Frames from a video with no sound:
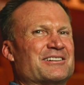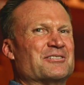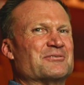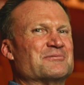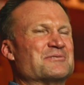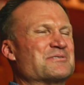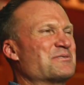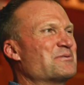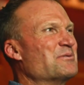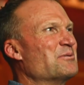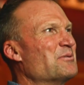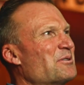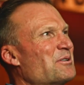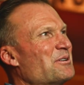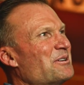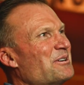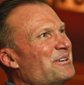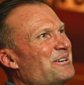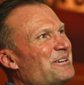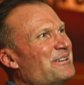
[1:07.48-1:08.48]
I loved to score.
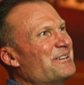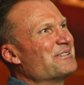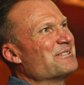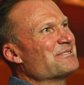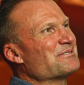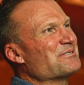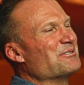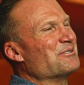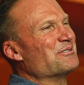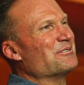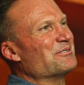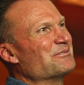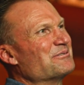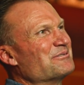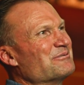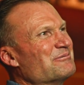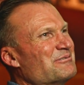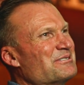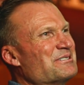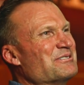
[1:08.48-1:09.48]
So
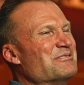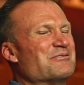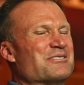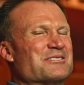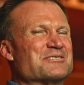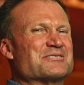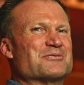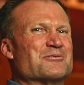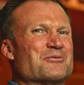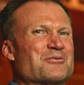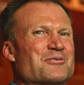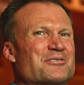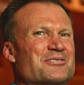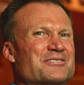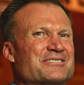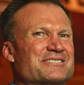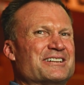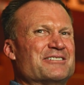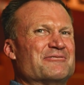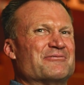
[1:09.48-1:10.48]
when you can score
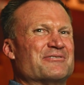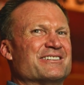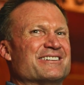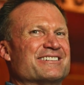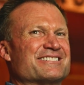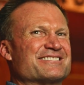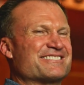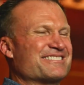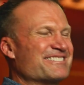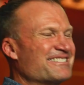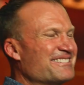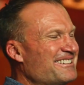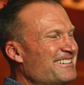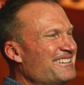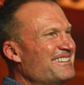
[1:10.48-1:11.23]
on defense,